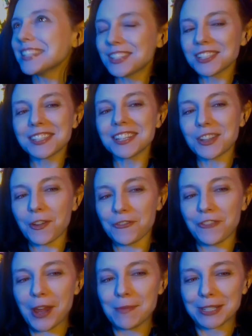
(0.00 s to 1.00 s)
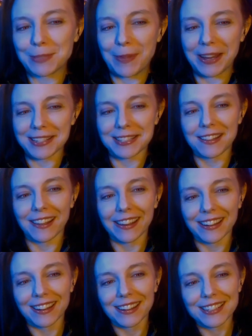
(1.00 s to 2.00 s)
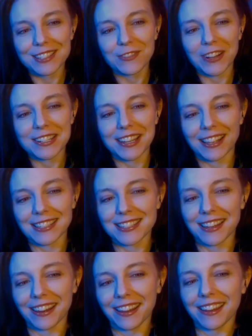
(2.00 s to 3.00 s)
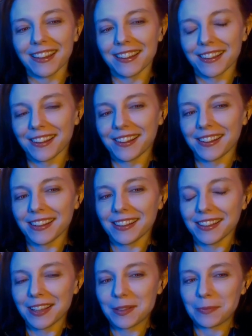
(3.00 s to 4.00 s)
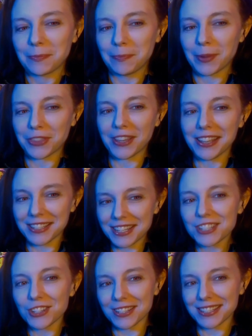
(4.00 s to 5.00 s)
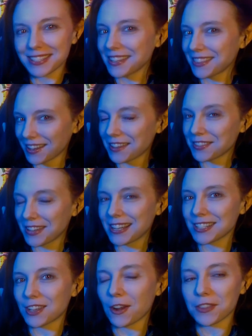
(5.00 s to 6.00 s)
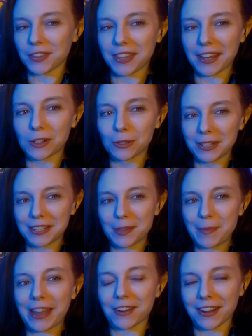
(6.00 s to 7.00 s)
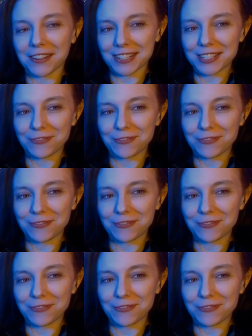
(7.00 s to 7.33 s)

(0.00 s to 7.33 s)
such a famous bass line. It's fantastic. But the additions that the guitar that they included in the background is